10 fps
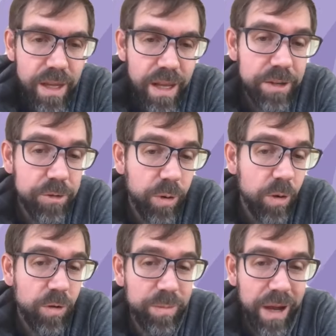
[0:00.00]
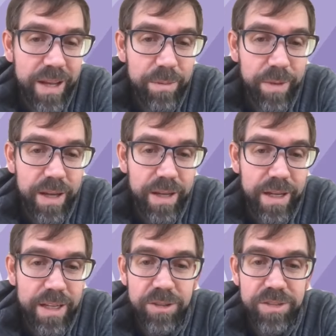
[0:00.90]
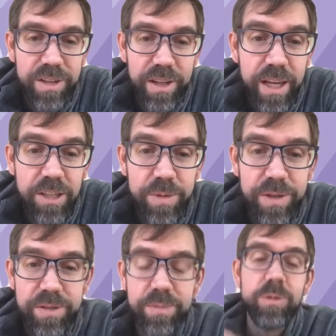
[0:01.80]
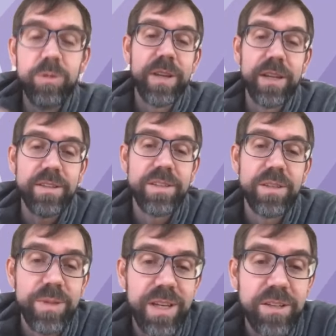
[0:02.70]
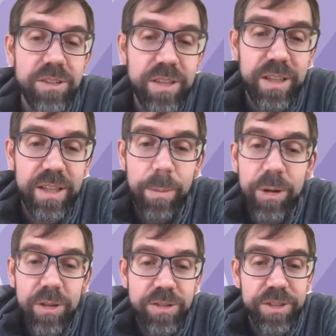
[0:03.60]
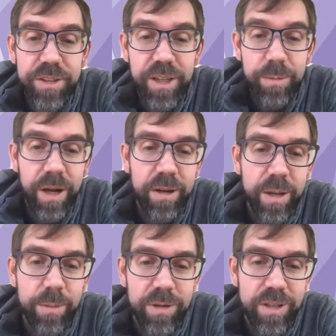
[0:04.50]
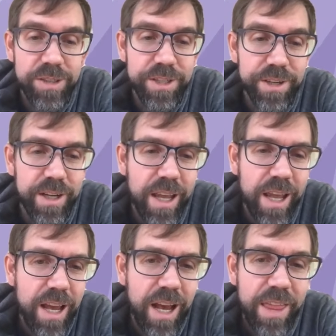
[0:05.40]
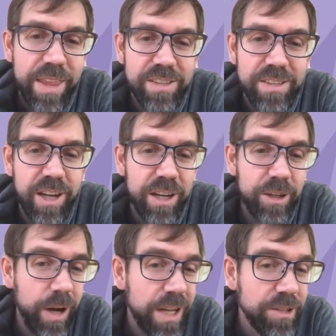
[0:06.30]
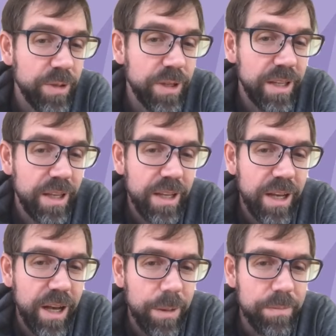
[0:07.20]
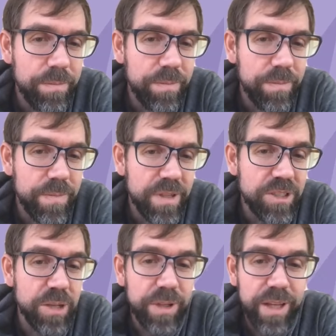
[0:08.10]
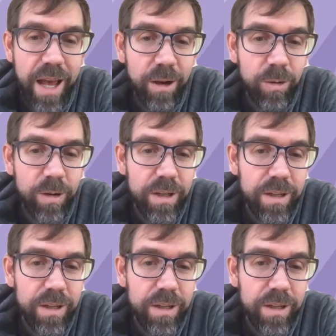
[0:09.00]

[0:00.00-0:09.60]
and drove my interest and engagement to moving into potentially chemical engineering and biochemical engineering. I think as an undergraduate, Jim Liao,